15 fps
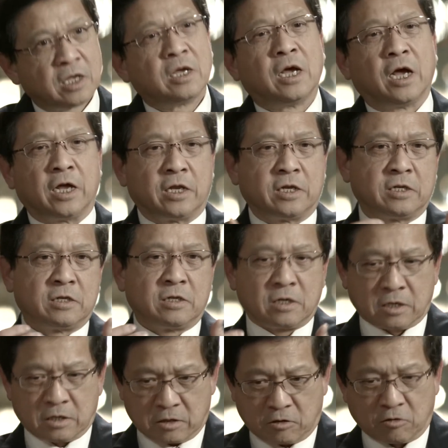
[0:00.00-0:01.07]
and
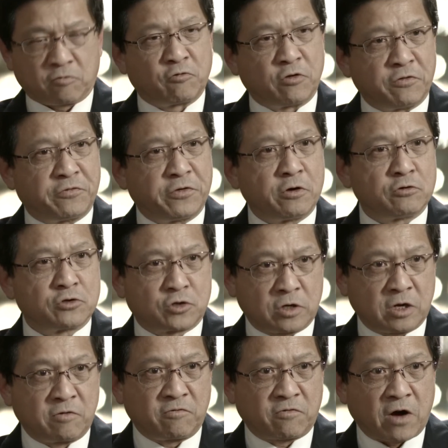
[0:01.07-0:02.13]
the review should
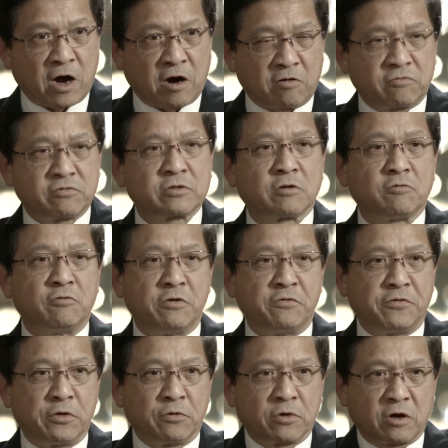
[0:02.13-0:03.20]
involve the
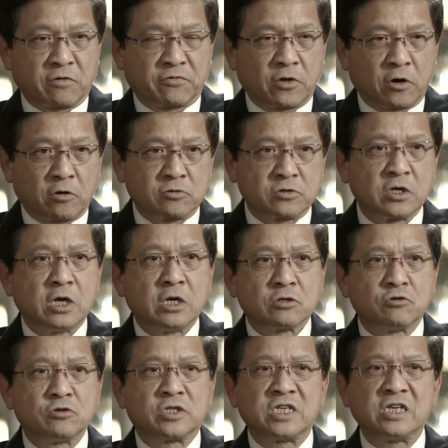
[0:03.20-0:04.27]
reviewing of those
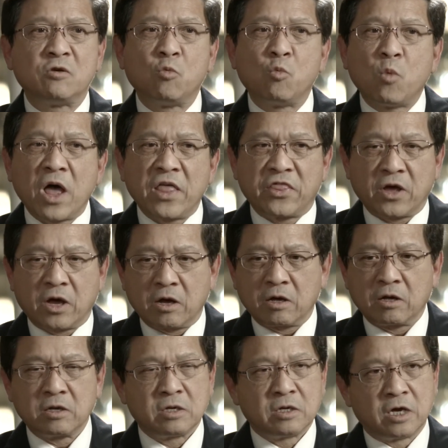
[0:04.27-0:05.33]
to see whether
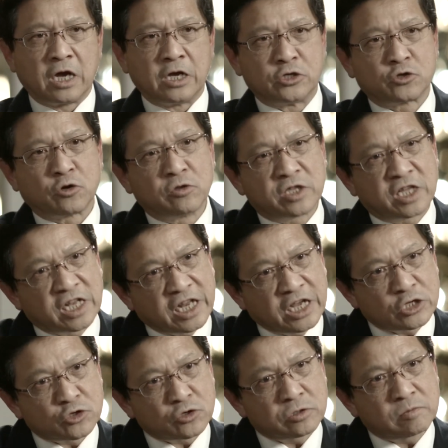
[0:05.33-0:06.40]
a certain
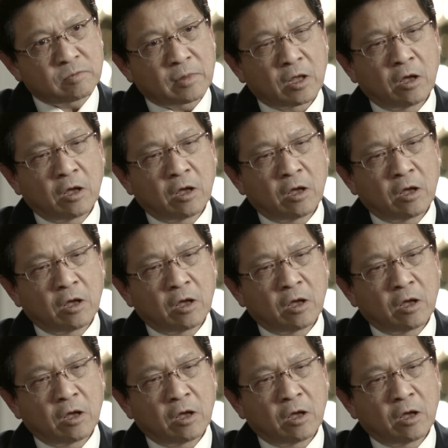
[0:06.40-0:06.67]
deletion